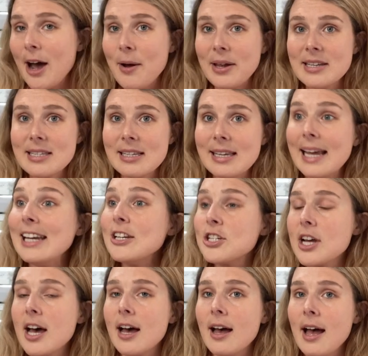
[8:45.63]
out into
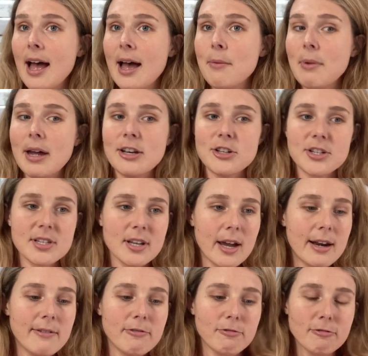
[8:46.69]
nature and just
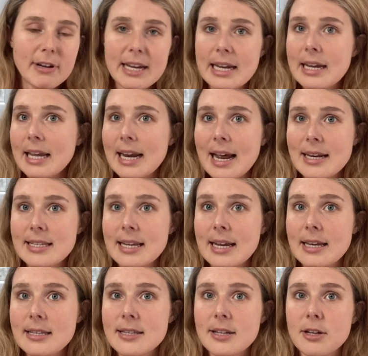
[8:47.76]
kind of
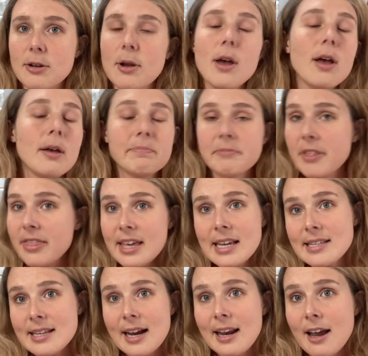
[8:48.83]
reconnecting to
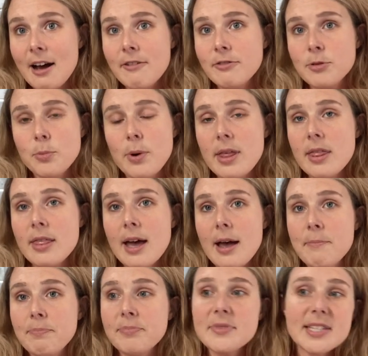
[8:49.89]
things I loved with
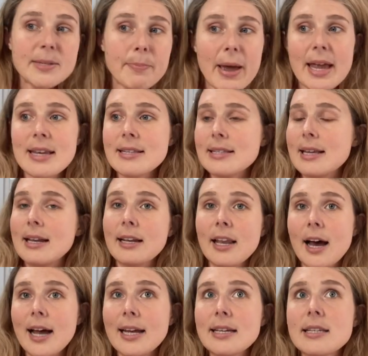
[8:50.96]
space and
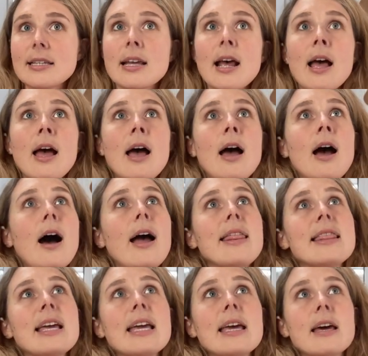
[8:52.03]
light. I
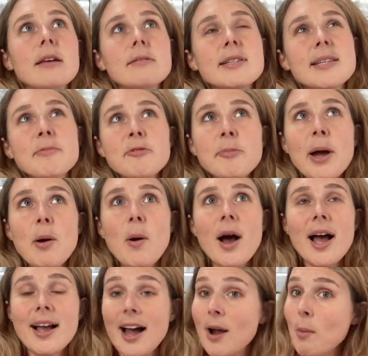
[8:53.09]
think some of my
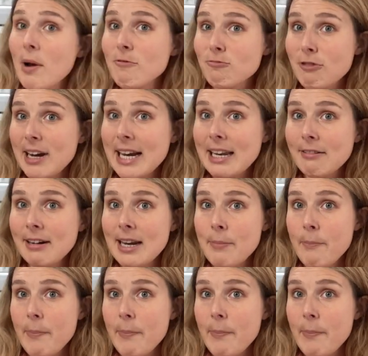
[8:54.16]
work, I went really, really